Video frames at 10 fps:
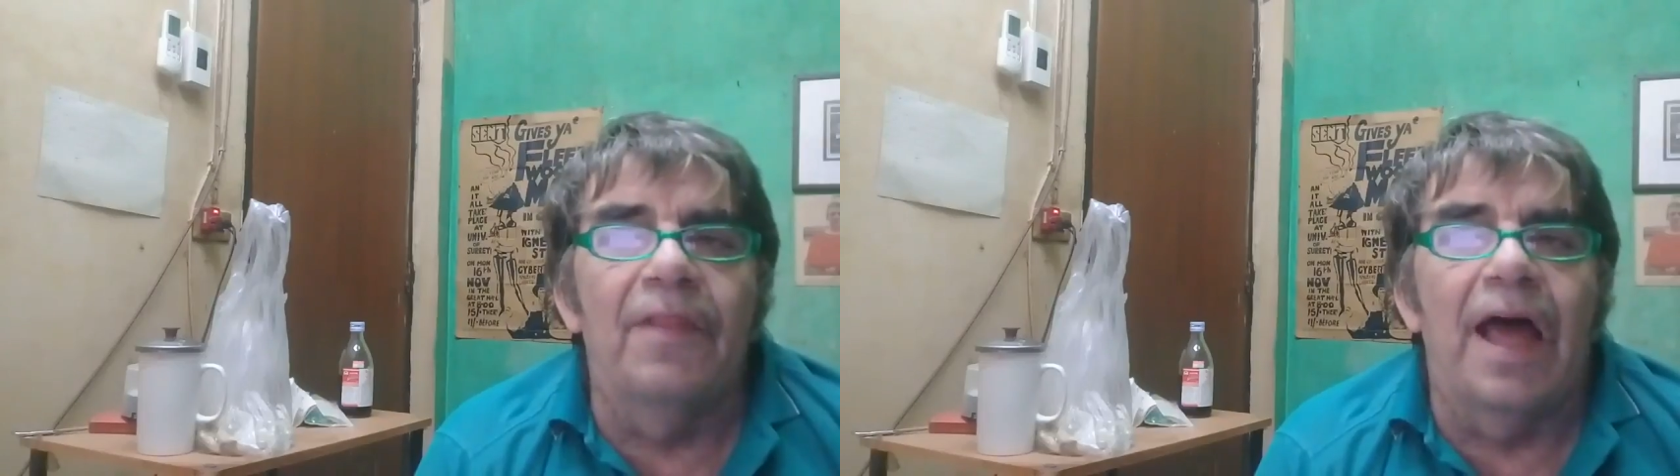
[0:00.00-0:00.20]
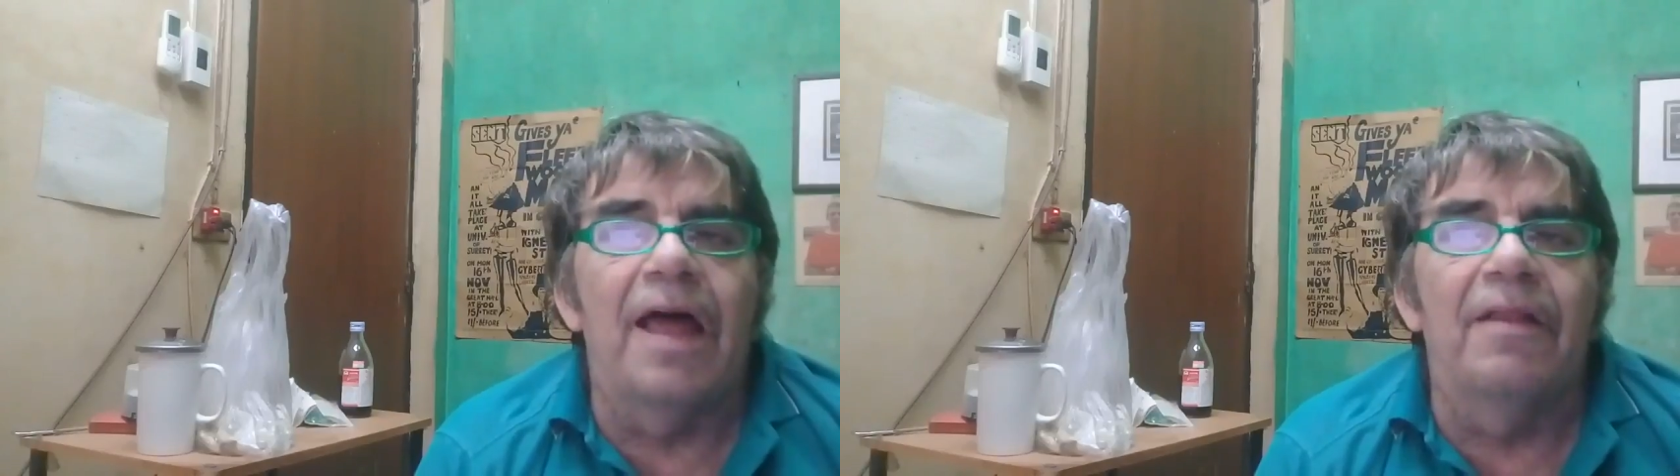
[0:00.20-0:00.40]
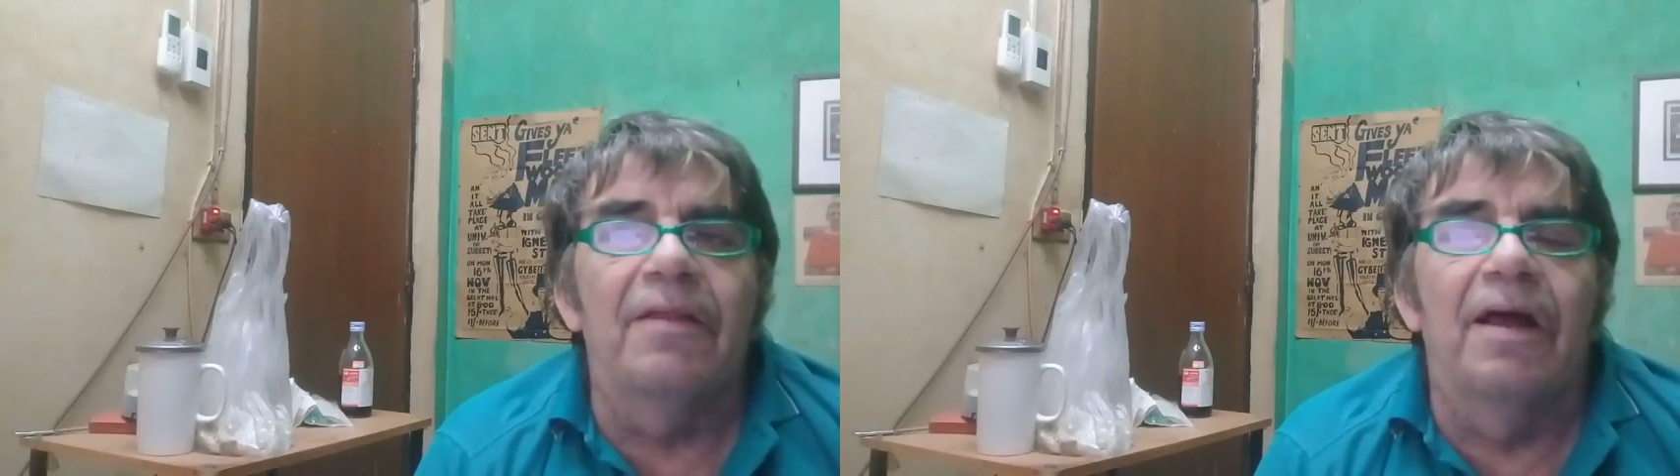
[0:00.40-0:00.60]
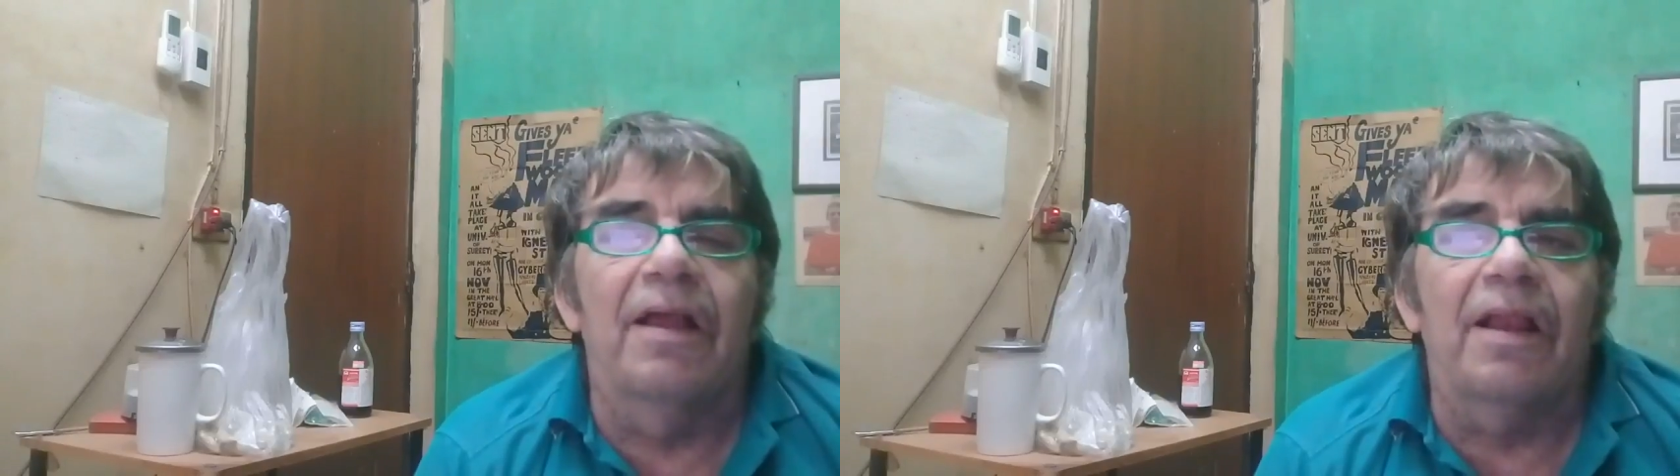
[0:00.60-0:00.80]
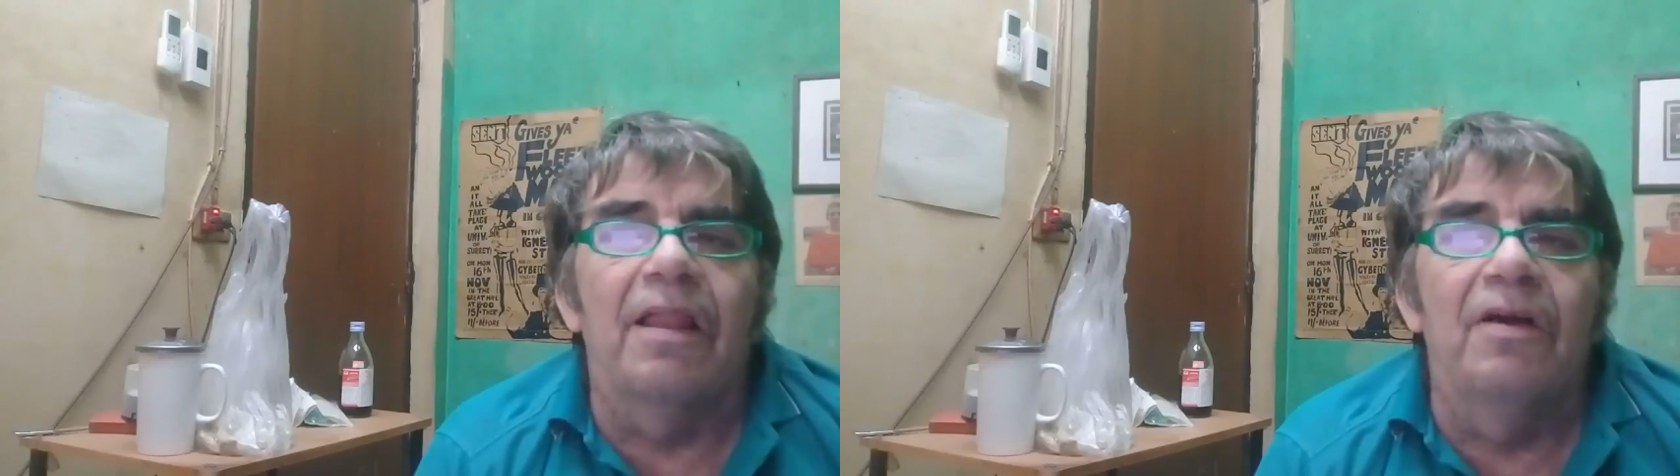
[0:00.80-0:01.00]

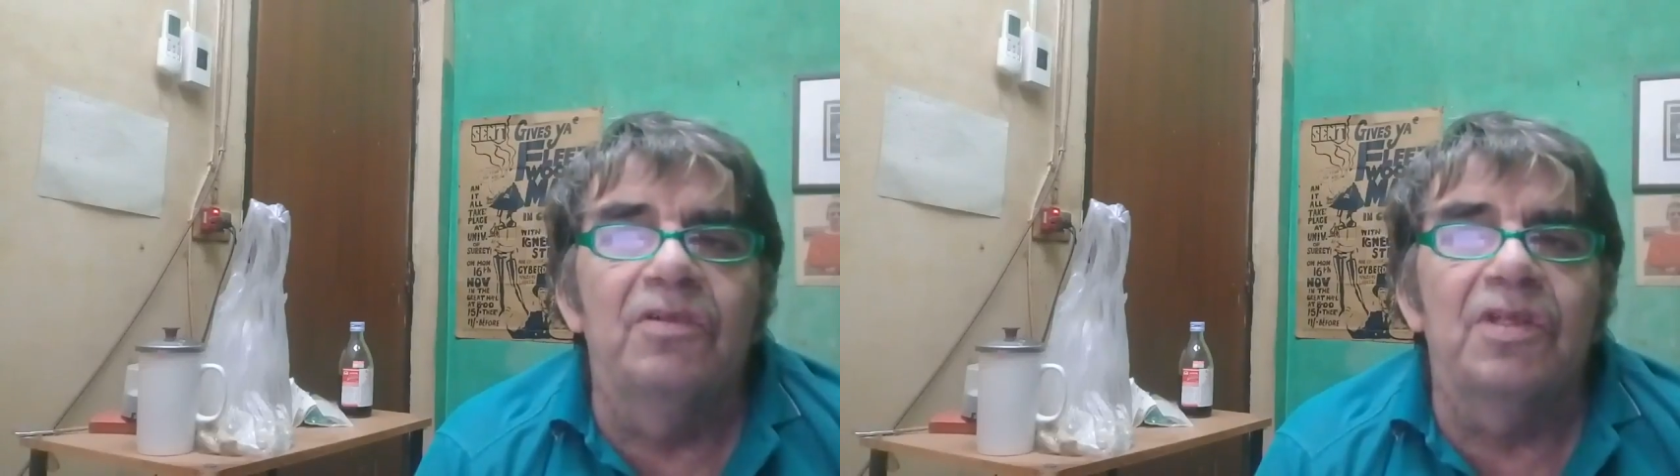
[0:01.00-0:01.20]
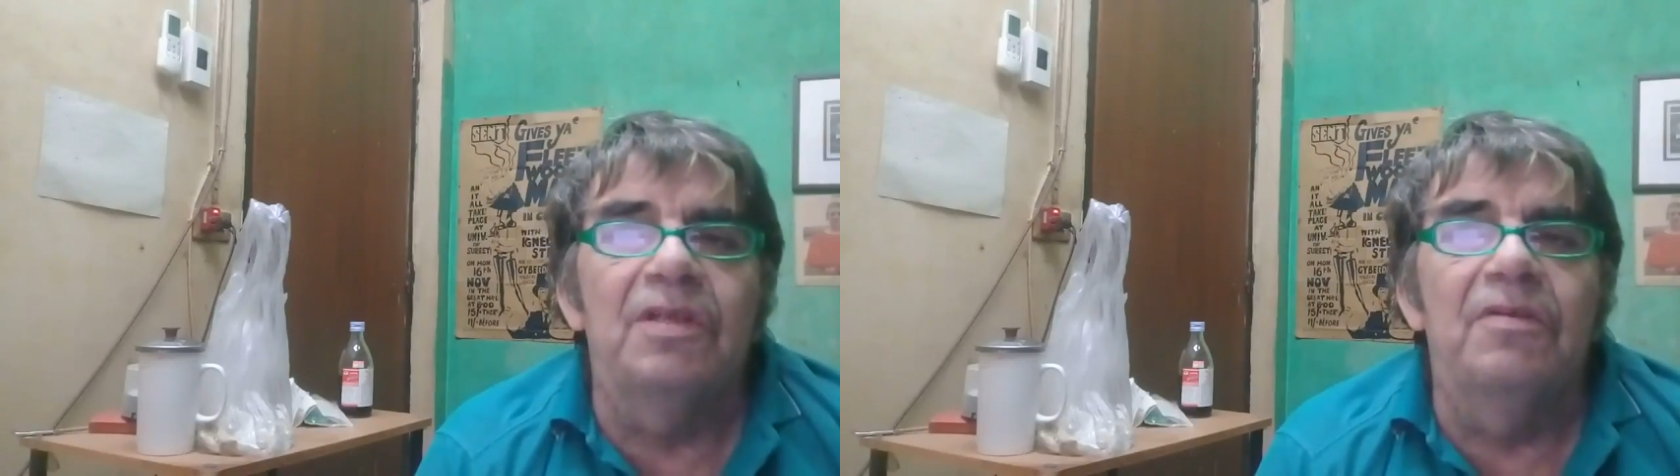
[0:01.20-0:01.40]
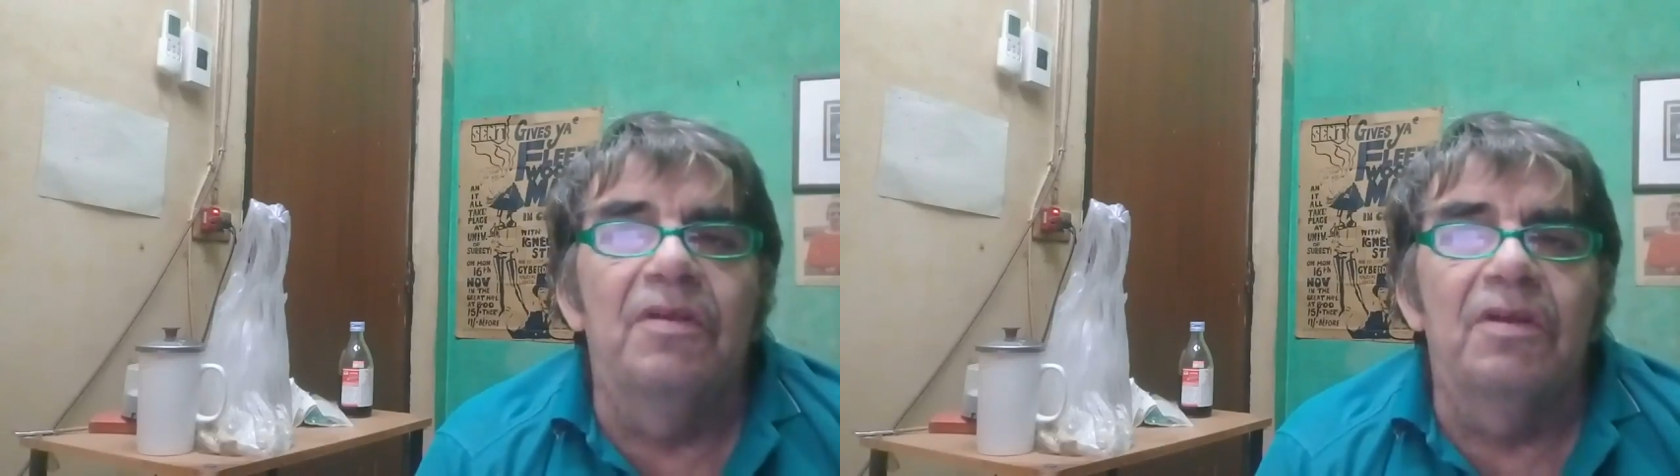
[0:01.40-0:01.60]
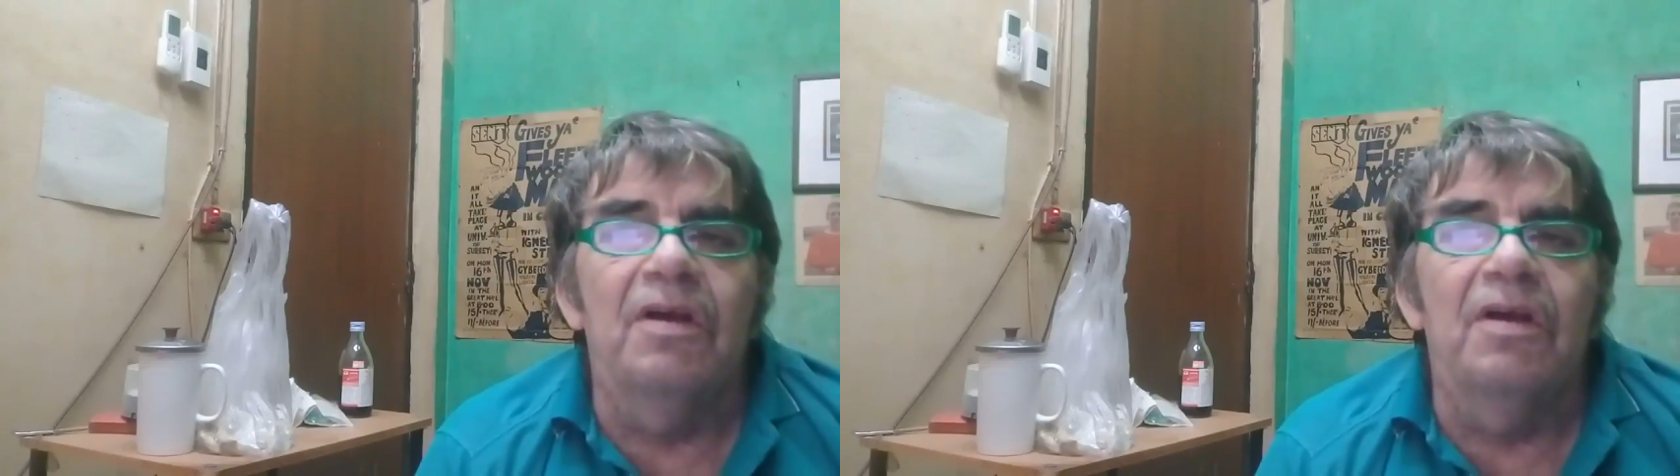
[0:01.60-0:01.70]
that closing